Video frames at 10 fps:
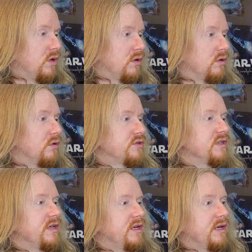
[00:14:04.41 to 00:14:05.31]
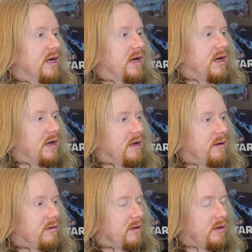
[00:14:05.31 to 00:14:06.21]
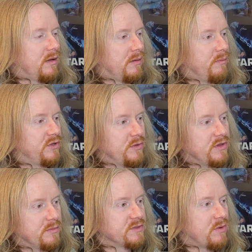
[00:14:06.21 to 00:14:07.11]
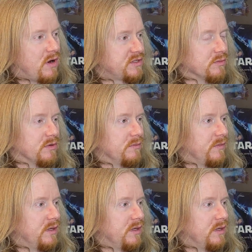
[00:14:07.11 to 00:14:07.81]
closely between them as possible.